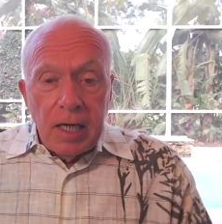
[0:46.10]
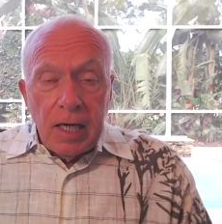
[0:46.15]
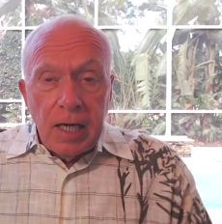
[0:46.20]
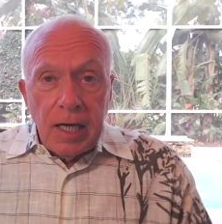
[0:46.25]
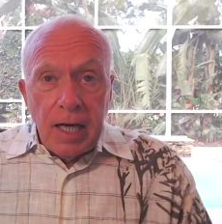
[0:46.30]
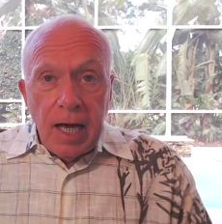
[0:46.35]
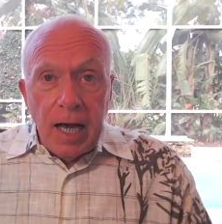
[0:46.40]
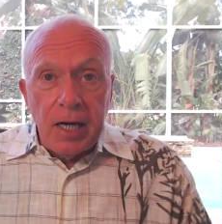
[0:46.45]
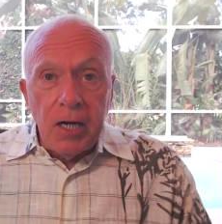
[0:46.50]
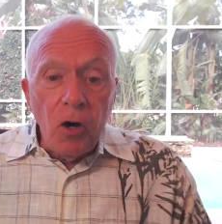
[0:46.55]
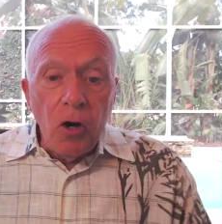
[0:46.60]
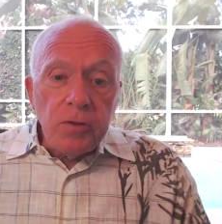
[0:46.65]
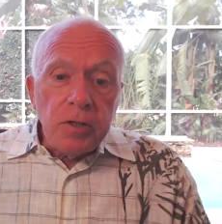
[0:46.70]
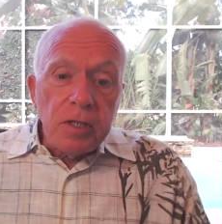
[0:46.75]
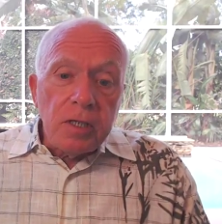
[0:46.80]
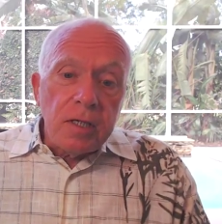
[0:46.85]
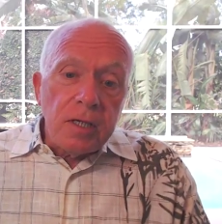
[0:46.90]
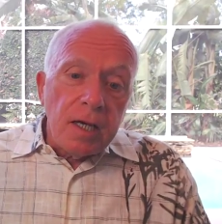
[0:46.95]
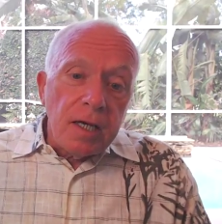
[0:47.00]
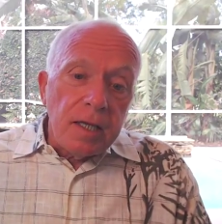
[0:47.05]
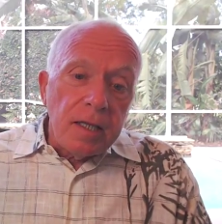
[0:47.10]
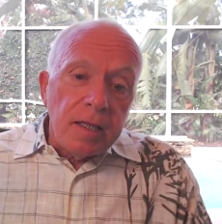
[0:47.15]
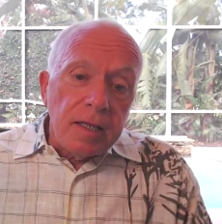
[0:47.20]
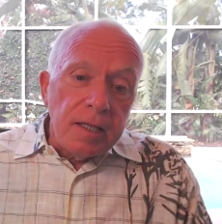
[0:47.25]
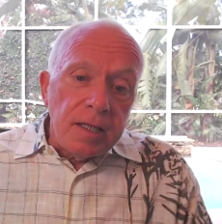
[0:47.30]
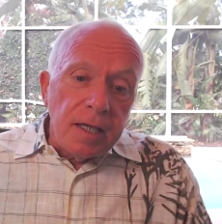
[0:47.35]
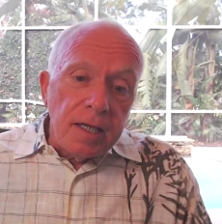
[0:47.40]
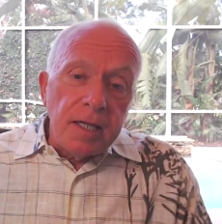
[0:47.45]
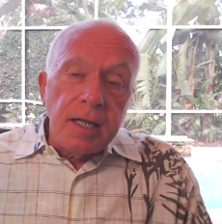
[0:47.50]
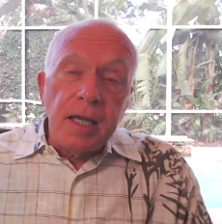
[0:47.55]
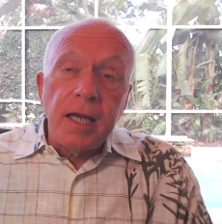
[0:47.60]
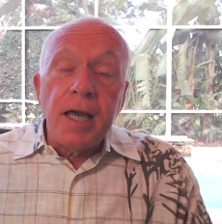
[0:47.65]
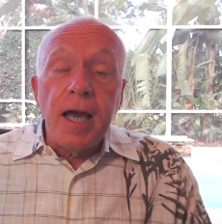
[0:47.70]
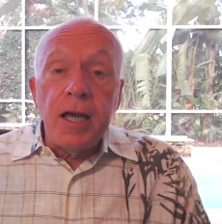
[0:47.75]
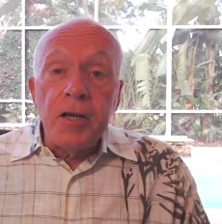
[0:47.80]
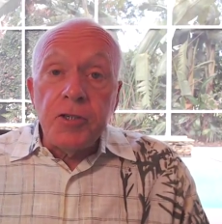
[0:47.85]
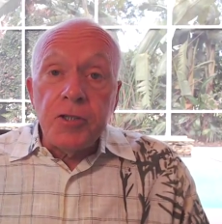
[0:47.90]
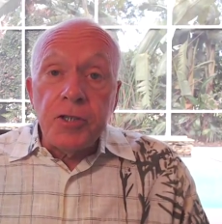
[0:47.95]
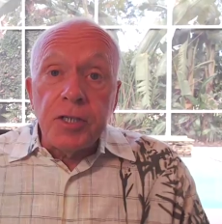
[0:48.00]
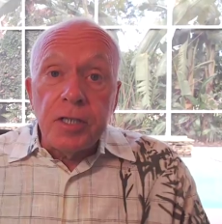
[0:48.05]
I note the, the
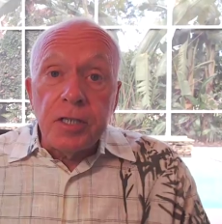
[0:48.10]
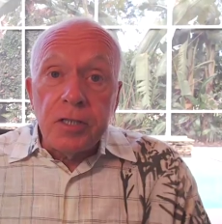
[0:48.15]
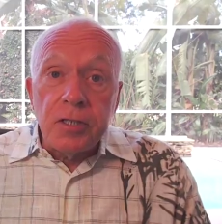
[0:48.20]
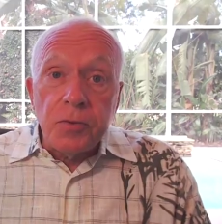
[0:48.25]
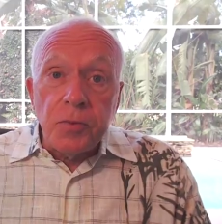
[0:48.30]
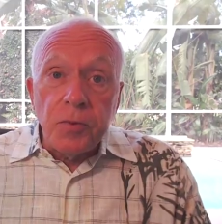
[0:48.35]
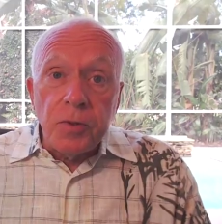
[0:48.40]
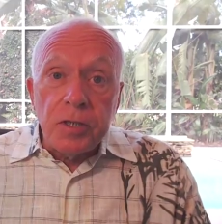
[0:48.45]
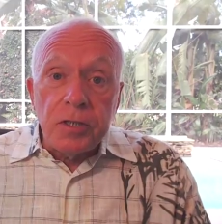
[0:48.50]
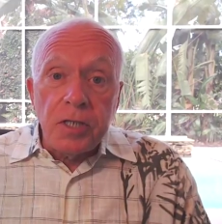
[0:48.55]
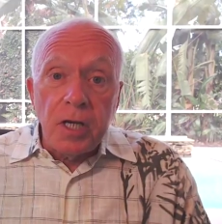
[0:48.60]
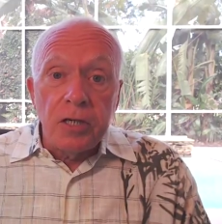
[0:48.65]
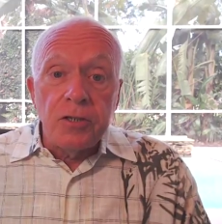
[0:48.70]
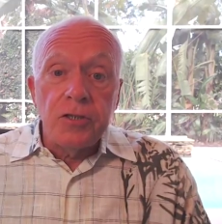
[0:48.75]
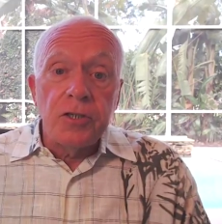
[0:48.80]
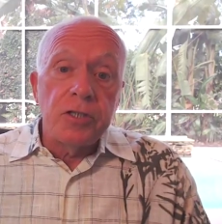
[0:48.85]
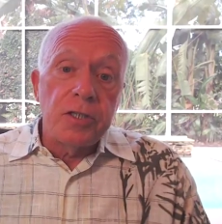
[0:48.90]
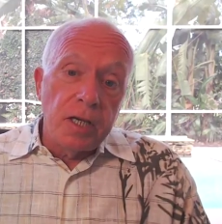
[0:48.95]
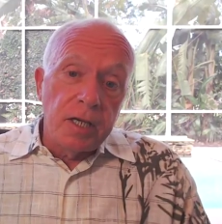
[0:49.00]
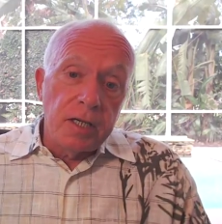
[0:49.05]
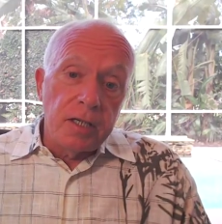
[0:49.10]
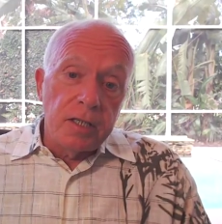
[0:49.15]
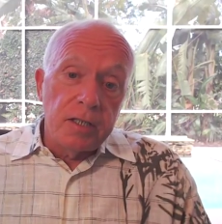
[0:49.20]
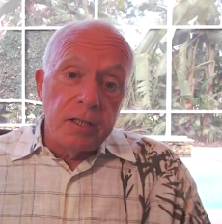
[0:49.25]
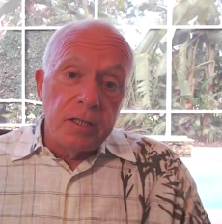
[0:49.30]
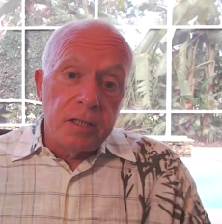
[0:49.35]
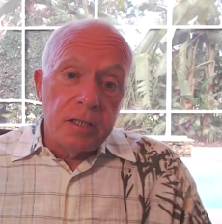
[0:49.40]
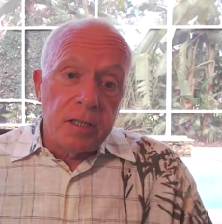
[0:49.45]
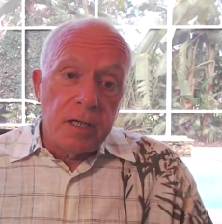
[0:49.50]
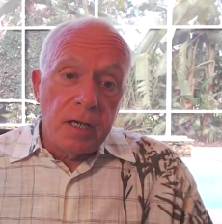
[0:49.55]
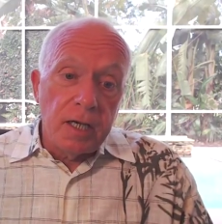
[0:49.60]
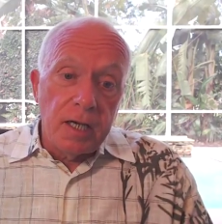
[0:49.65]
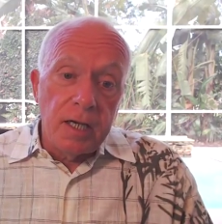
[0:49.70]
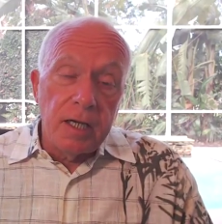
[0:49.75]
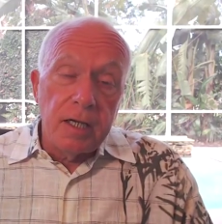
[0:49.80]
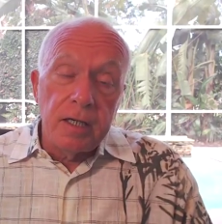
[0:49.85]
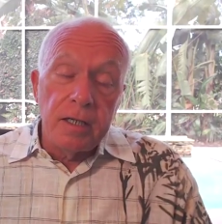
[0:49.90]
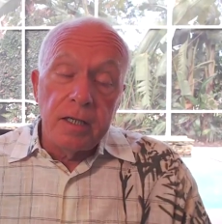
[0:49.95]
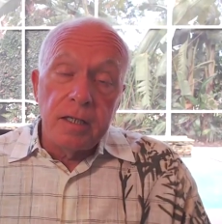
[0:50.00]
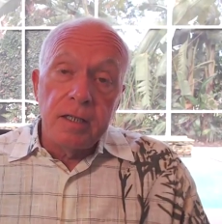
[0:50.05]
indications with such things
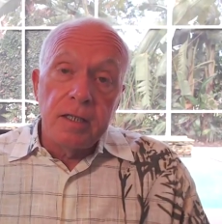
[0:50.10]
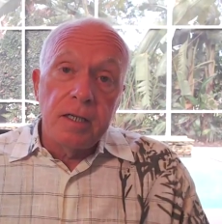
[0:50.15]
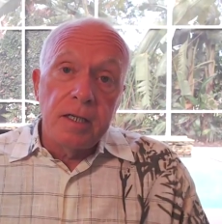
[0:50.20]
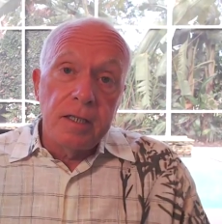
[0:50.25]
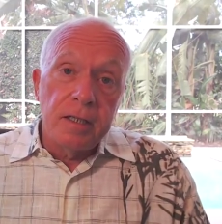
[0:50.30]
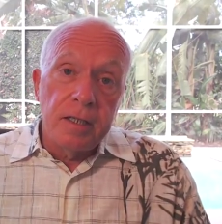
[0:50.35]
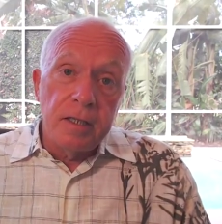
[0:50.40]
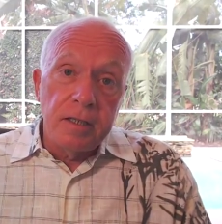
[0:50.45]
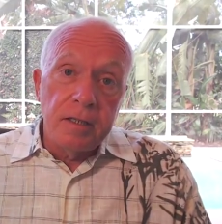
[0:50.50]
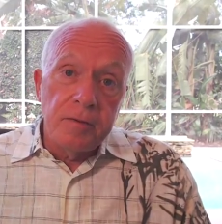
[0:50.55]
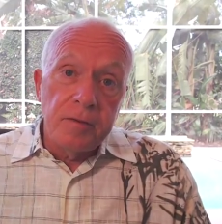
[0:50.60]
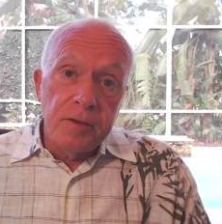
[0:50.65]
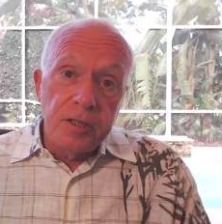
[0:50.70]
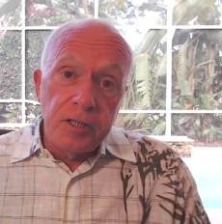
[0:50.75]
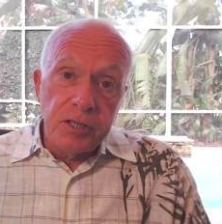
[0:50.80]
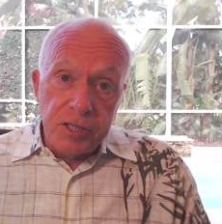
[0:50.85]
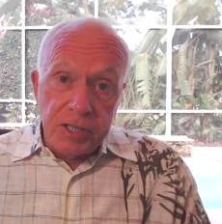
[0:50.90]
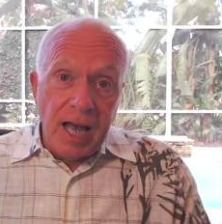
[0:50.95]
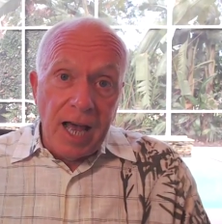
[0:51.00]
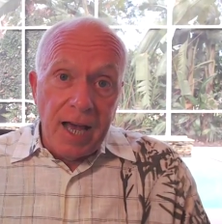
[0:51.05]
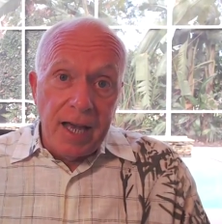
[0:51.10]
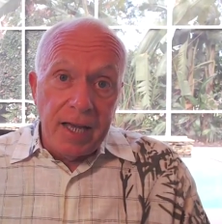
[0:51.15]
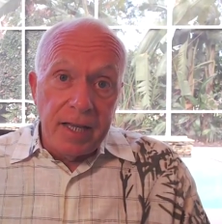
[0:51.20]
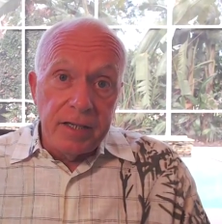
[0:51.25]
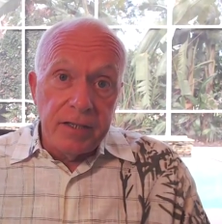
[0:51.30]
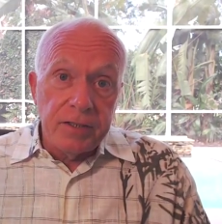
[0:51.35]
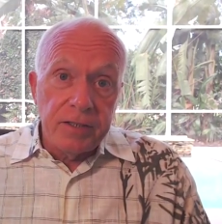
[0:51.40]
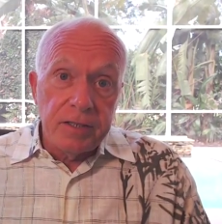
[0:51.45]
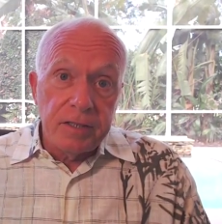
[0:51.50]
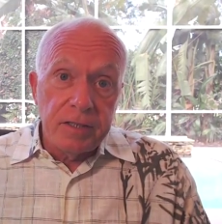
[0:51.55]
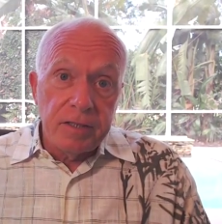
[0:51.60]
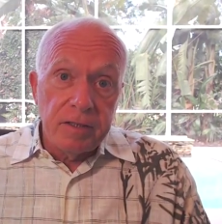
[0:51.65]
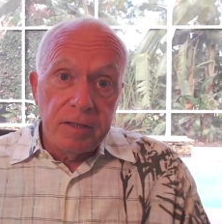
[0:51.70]
and, and the signs.